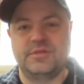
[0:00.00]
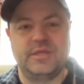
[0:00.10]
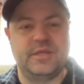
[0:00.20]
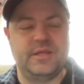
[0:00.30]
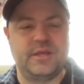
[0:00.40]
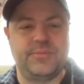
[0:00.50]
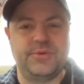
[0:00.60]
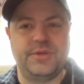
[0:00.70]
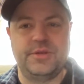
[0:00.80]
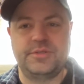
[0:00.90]
in a couple
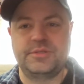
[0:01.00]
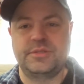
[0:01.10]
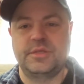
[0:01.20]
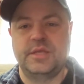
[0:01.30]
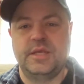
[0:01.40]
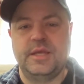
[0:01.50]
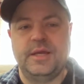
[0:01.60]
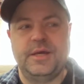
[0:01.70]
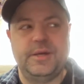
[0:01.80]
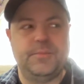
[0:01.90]
years
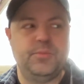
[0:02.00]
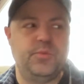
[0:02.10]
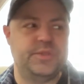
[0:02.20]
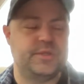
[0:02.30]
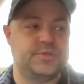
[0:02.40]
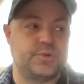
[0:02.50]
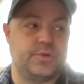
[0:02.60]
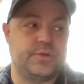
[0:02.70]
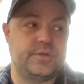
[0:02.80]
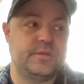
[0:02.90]
um, with the
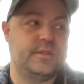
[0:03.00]
controller.